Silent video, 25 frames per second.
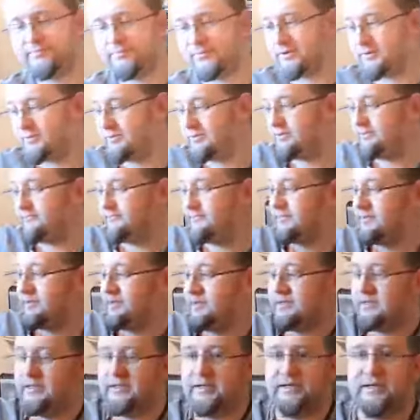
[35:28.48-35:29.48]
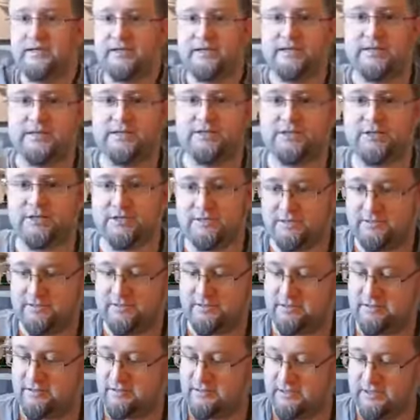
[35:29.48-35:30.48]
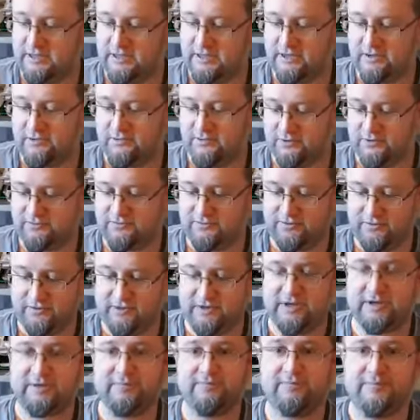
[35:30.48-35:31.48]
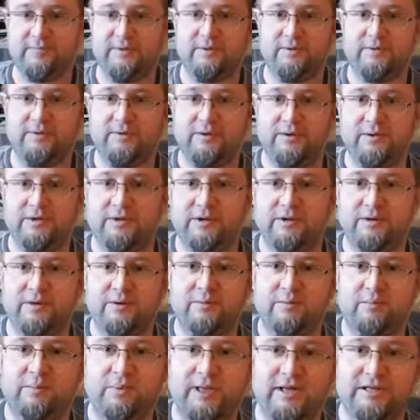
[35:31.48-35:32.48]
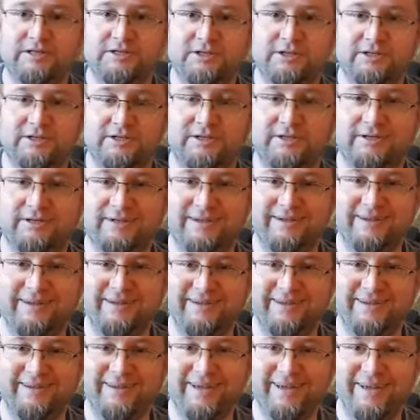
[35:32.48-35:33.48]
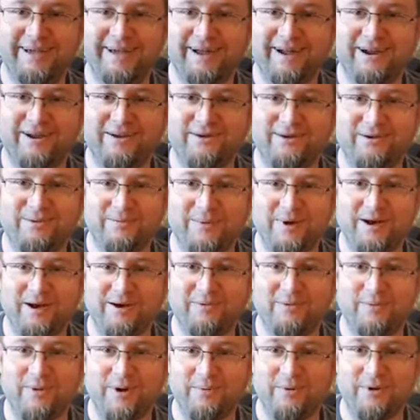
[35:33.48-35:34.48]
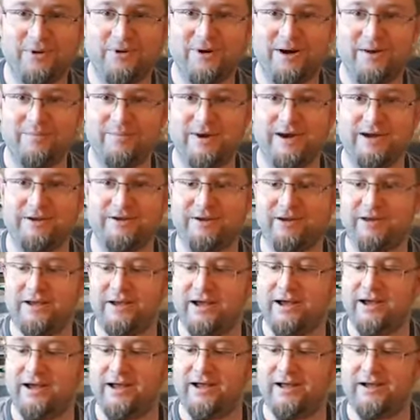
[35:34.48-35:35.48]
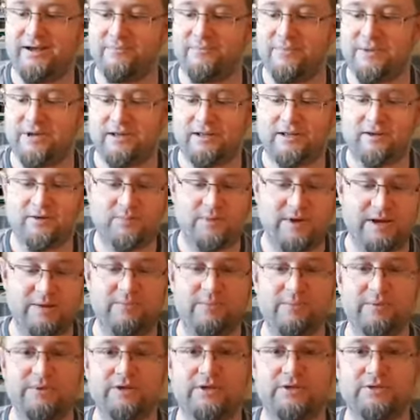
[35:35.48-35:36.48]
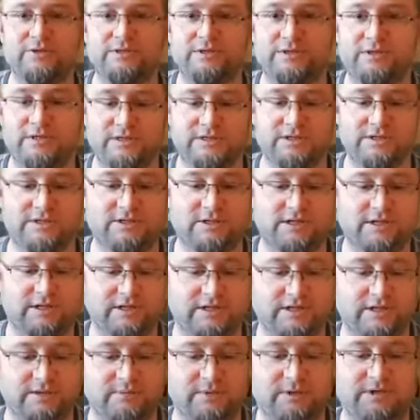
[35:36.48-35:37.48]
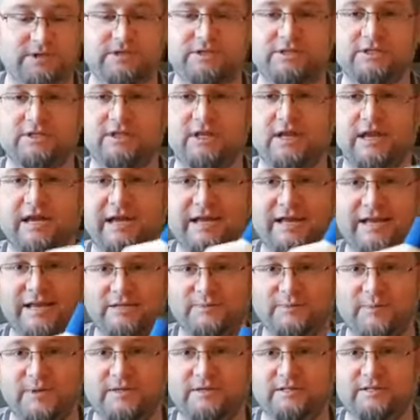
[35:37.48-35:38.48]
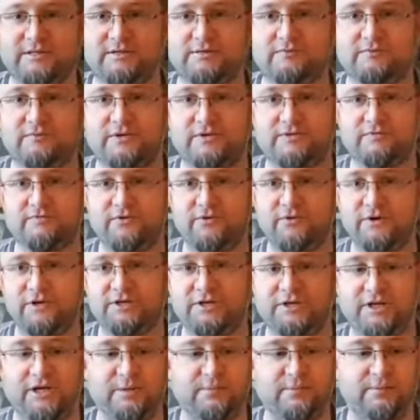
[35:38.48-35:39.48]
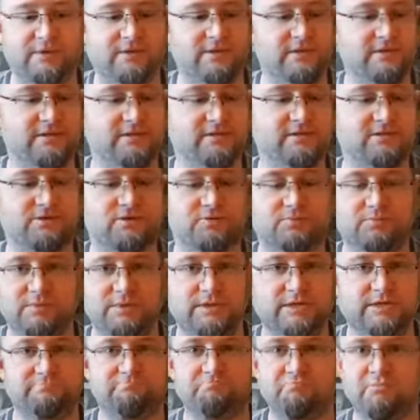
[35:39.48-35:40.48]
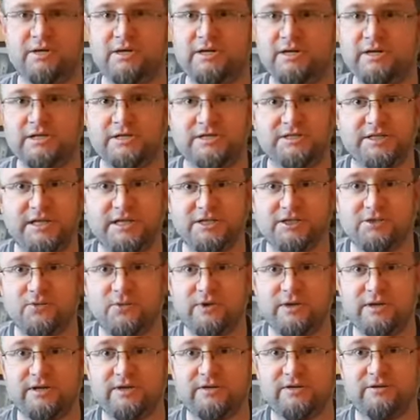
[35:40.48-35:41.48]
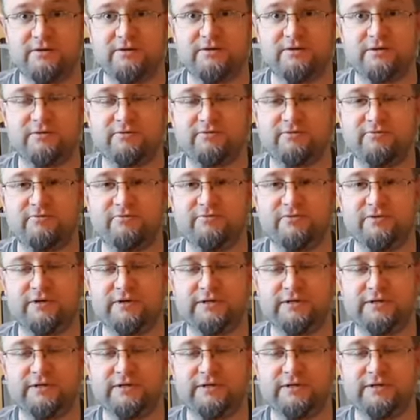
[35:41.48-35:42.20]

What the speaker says: grab that, is wonderful thing. Pledge. I know it might be quite mad. A lot of people have been using this because it's inexpensive. It's very cheap. I think this cost me £6 off